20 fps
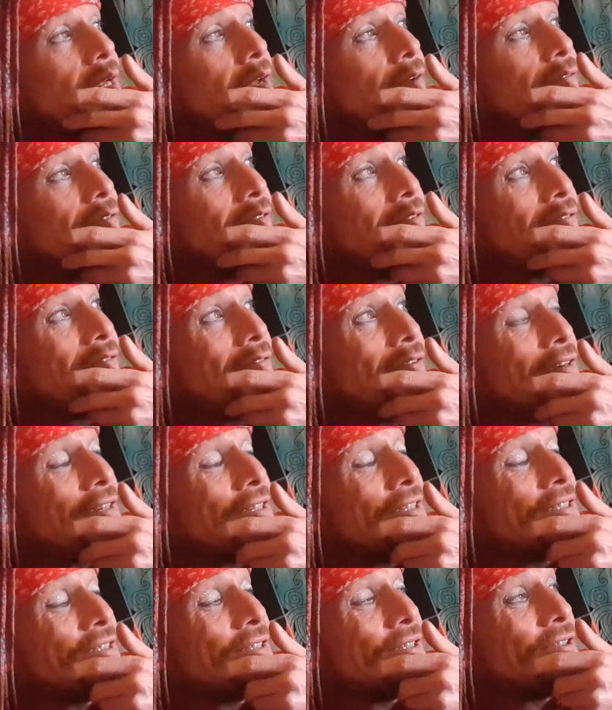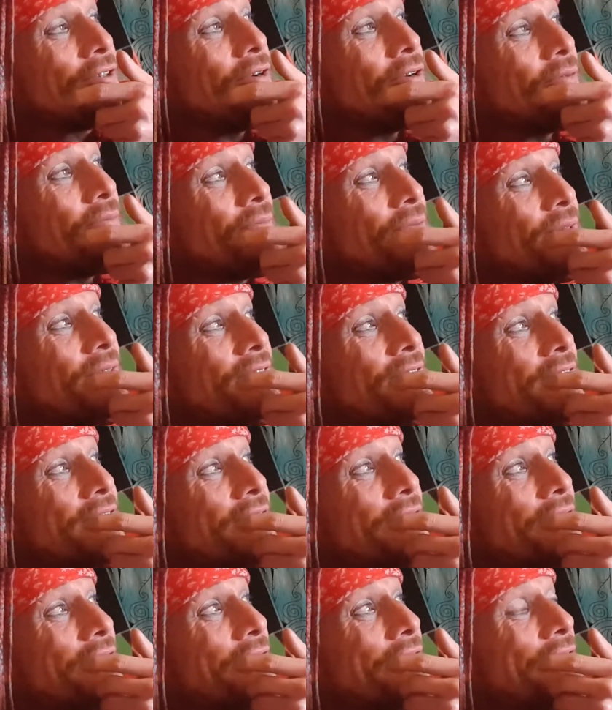ever fucking stop and take a
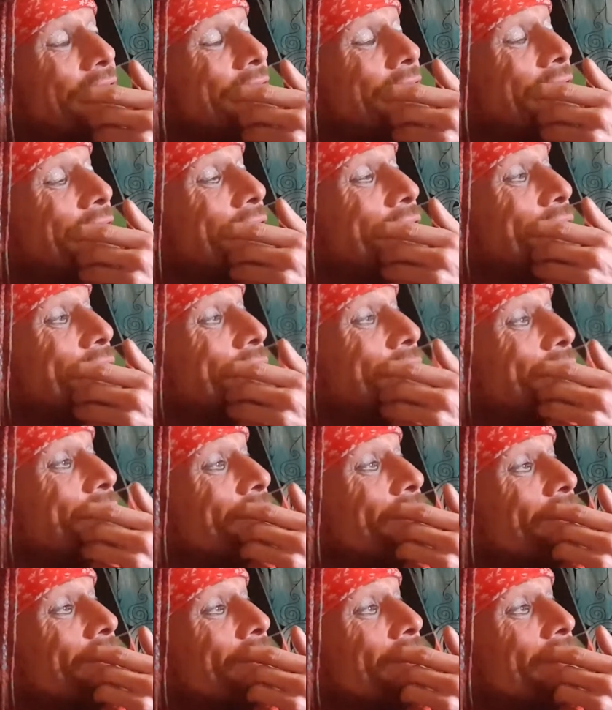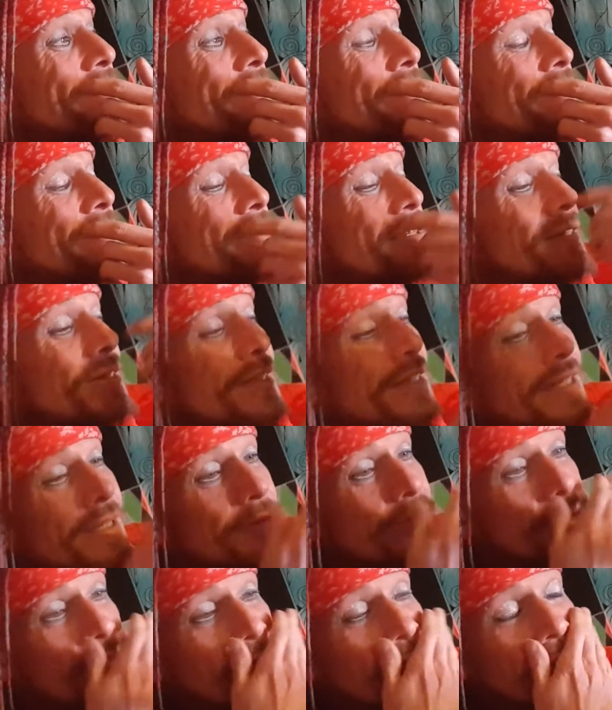look at itself because it
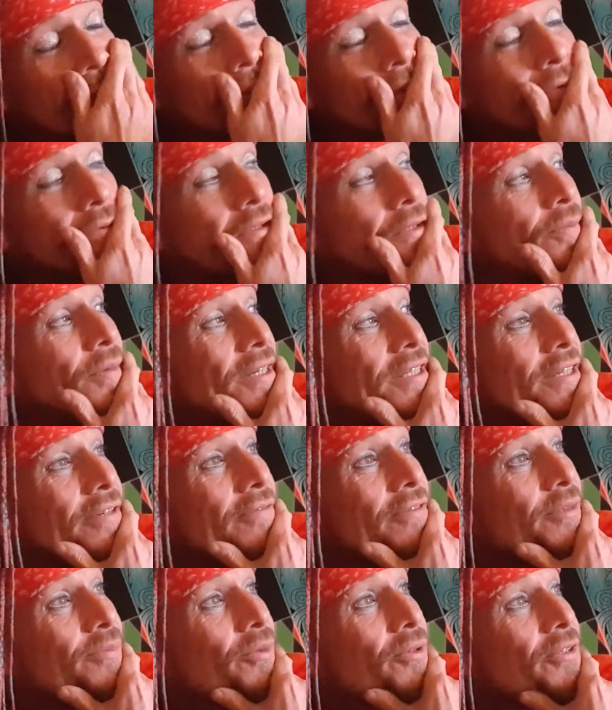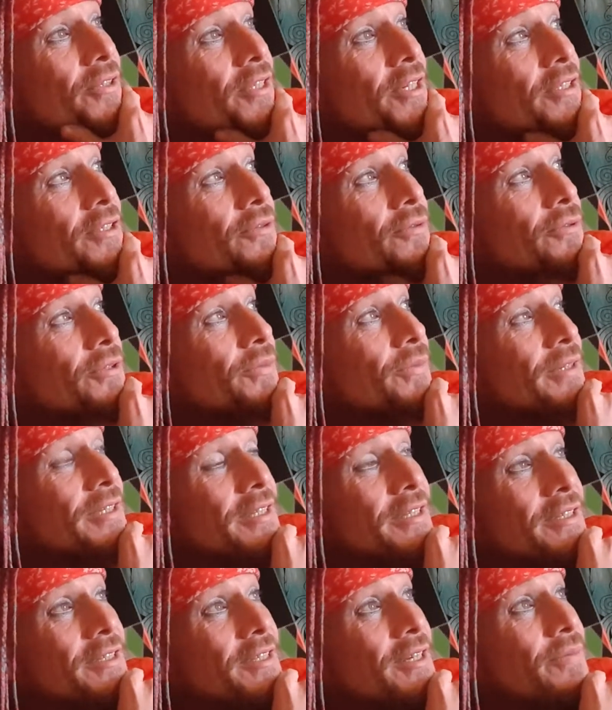keeps on with its automatic responses and
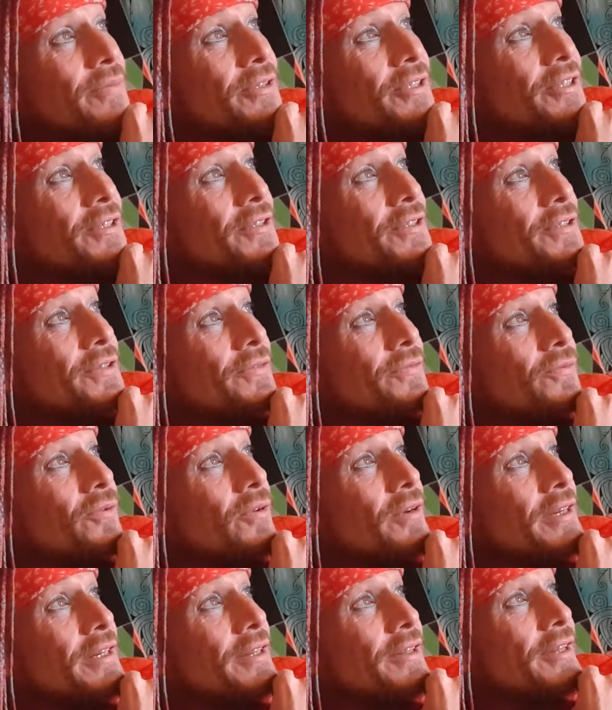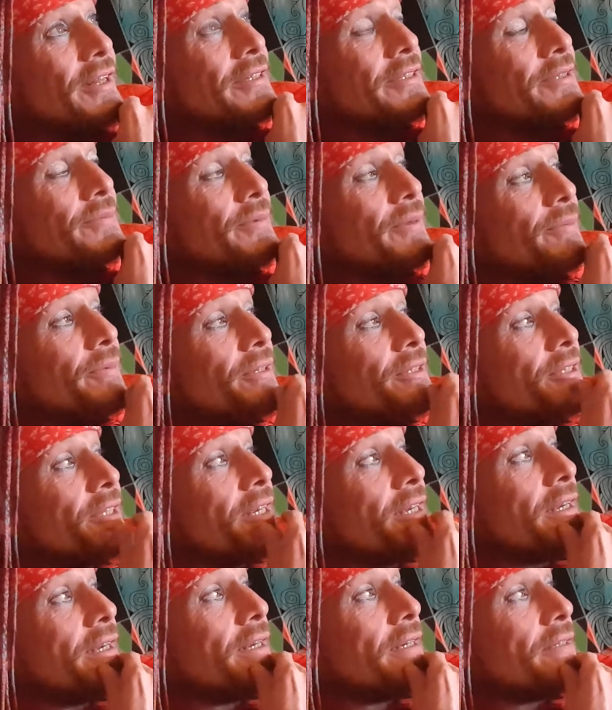automatic assumptions of what it thinks people are
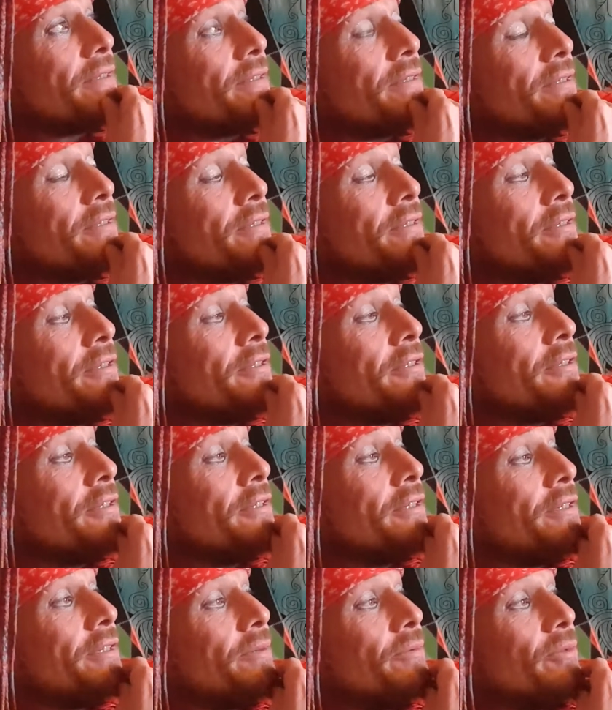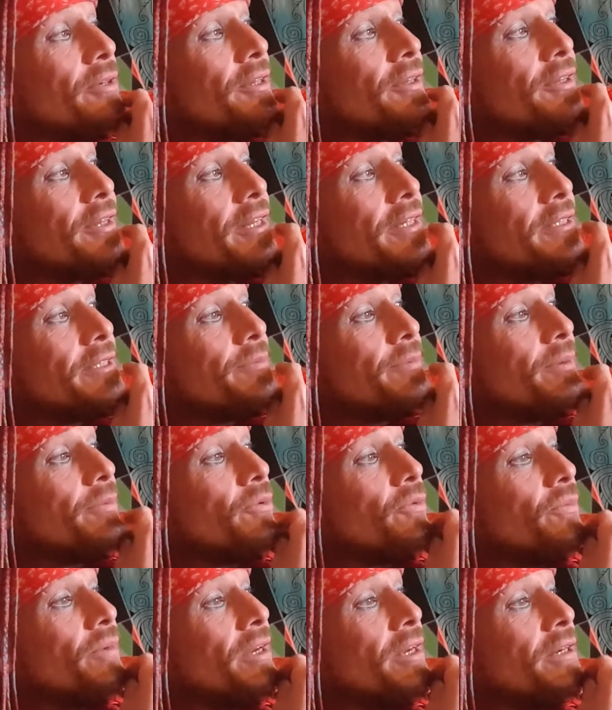saying, and what it thinks
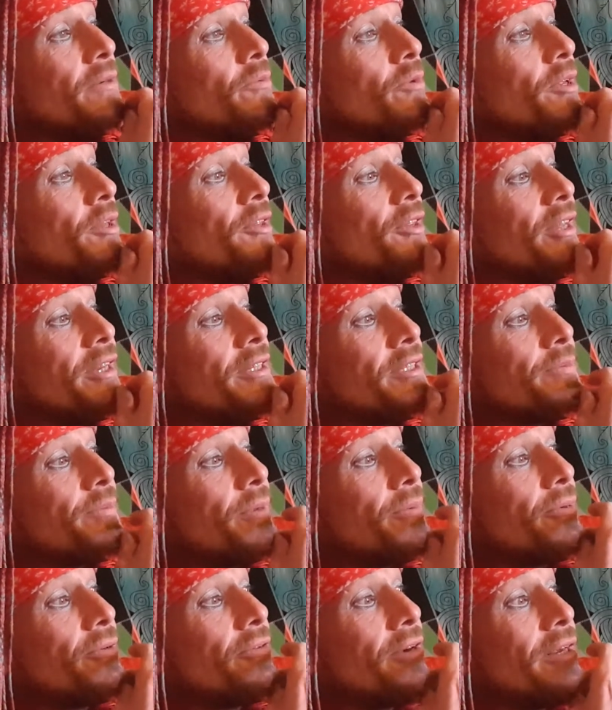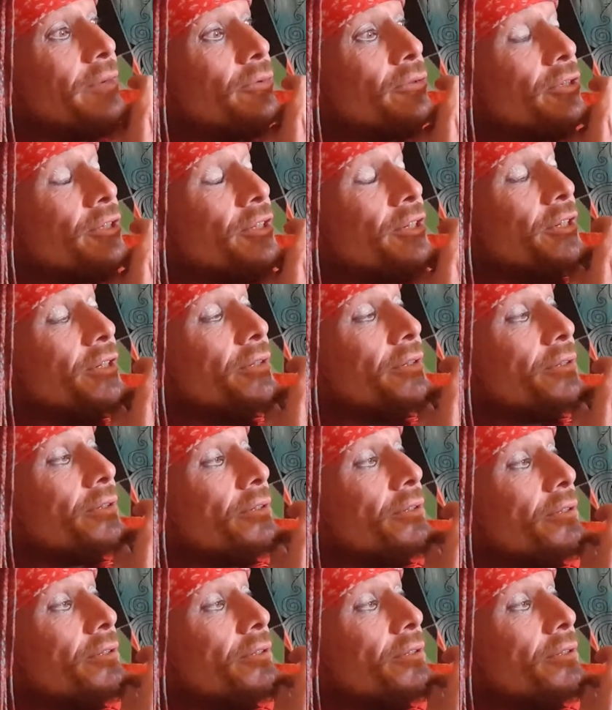people mean, and what it thinks people are able to do.